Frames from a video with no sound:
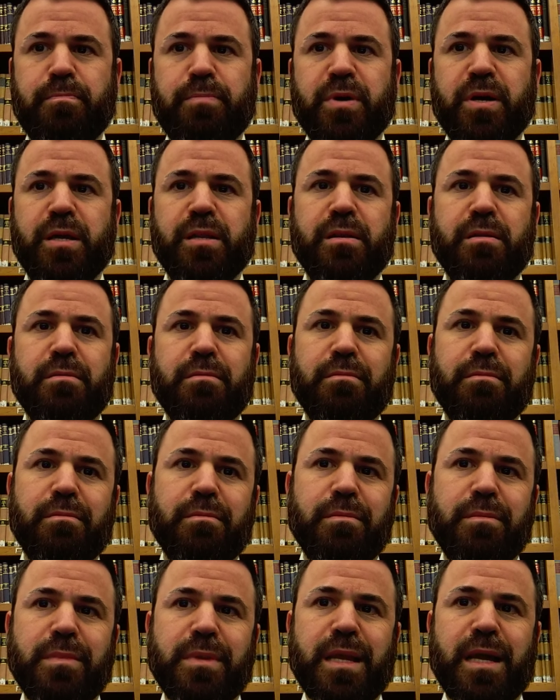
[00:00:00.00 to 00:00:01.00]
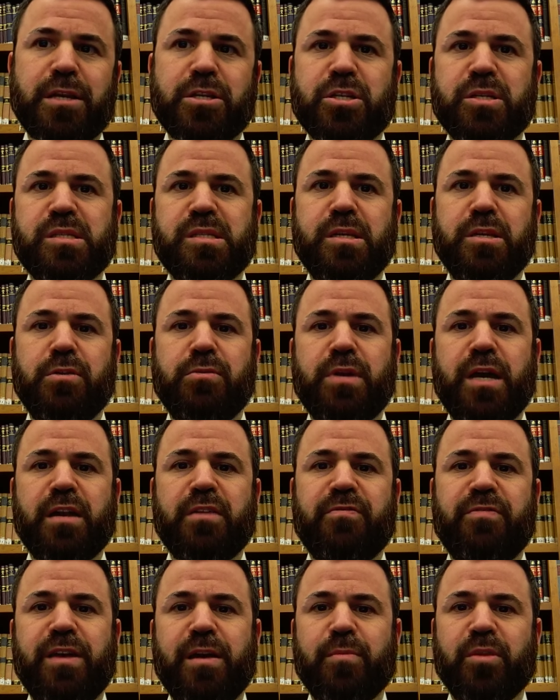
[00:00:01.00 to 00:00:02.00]
but not just to unite
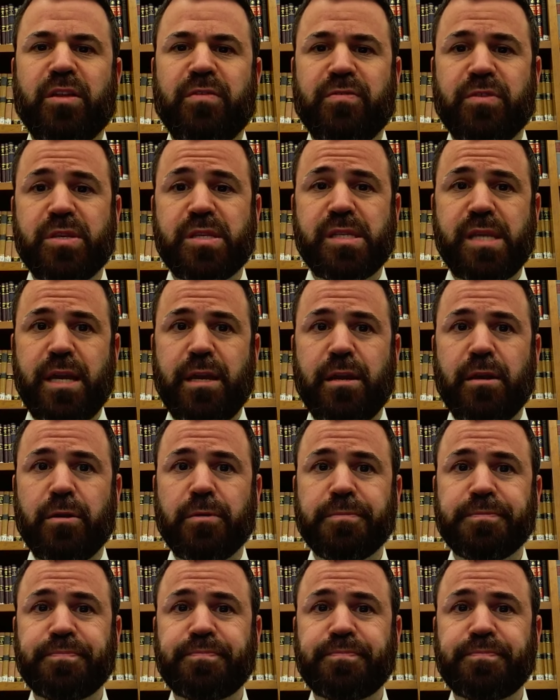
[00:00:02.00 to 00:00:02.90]
a family for the Seder.